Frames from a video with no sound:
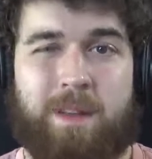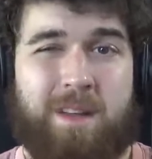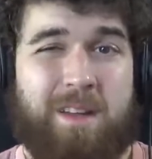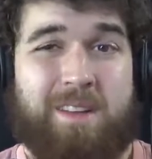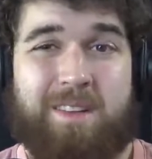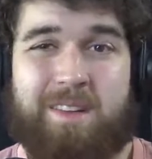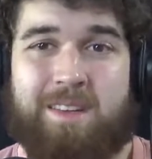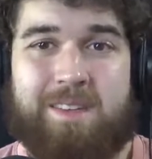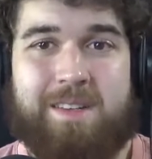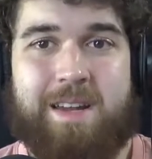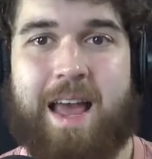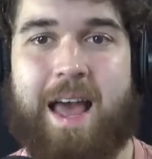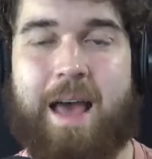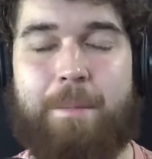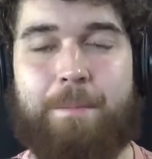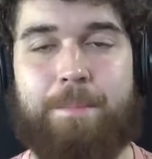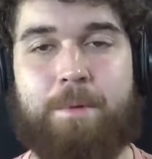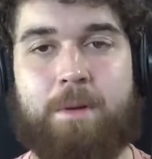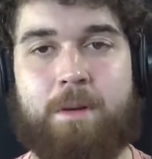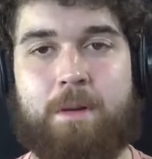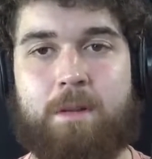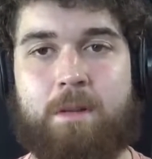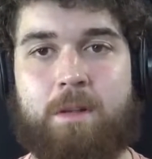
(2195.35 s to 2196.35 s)
It doesn't
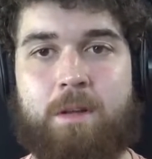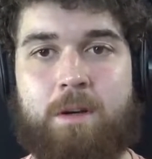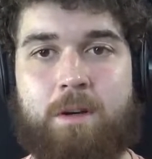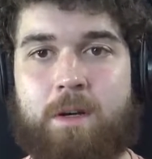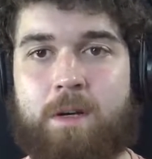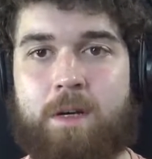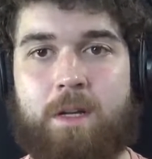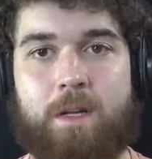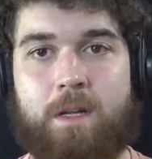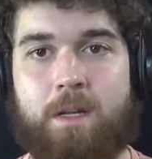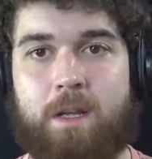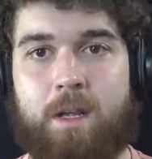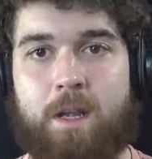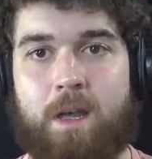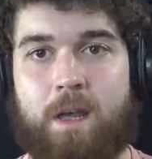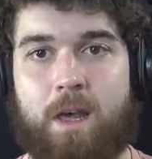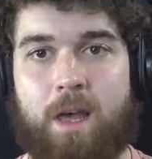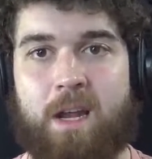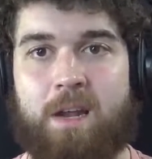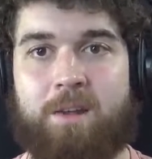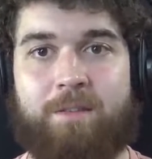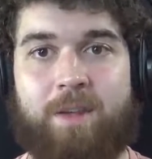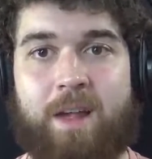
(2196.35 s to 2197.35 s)
happen, you know. And
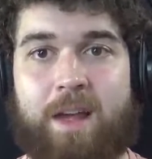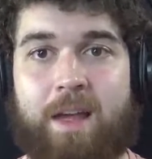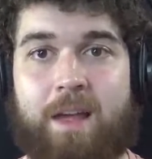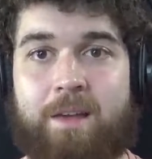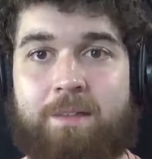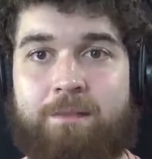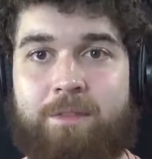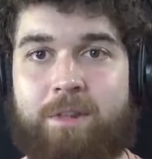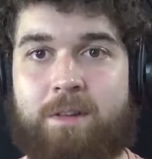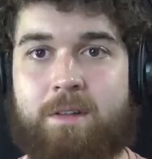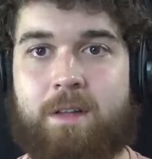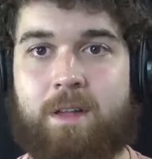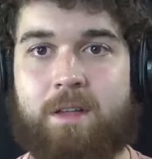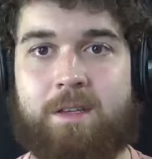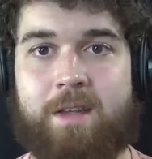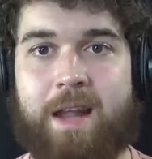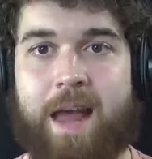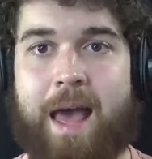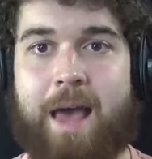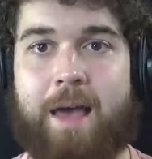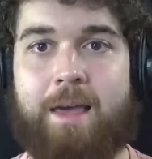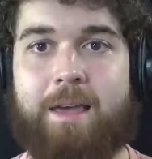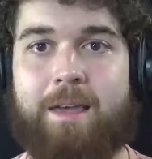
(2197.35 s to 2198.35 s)

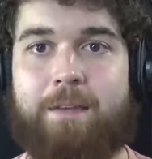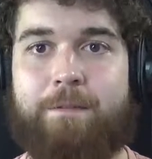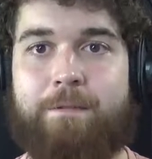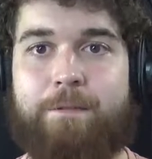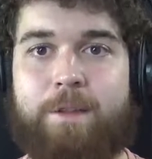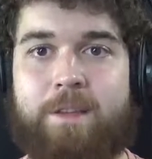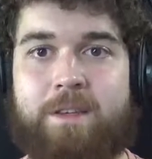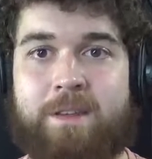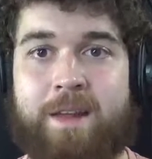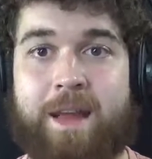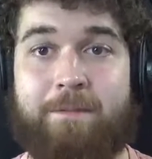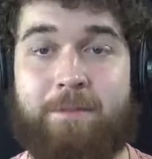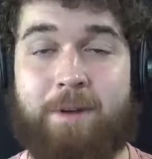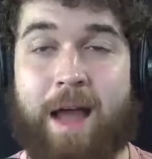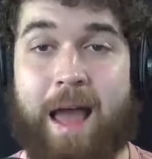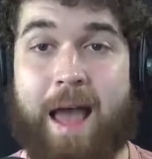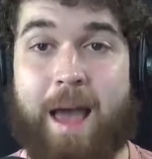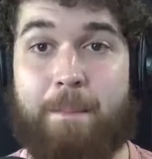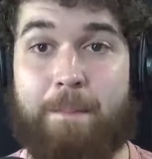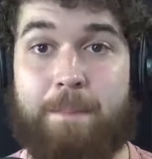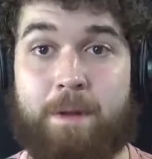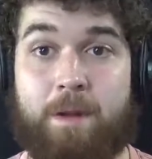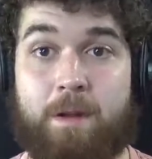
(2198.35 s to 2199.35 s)
if it's never
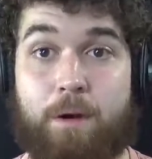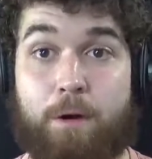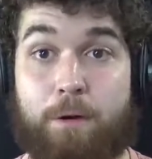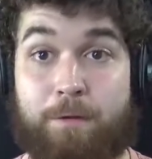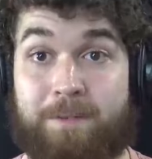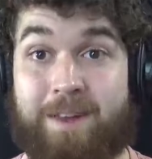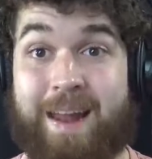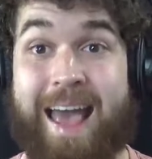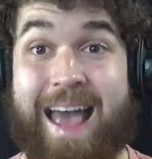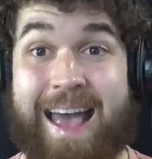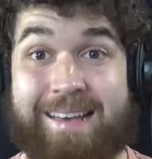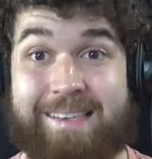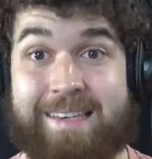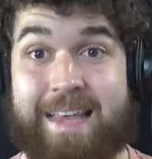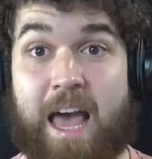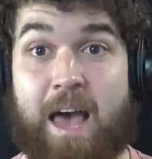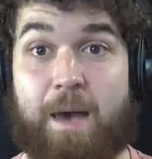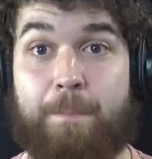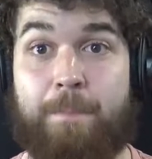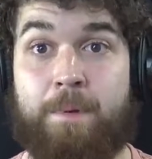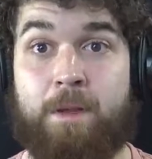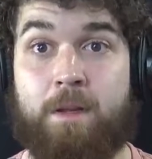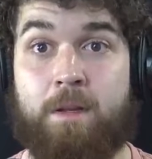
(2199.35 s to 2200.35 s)
happened or if it has
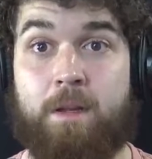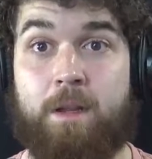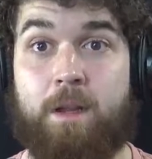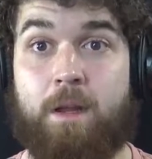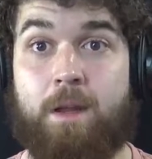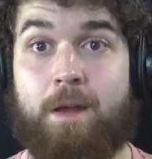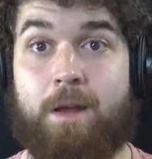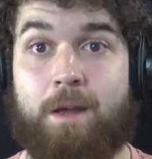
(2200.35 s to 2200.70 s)
happened,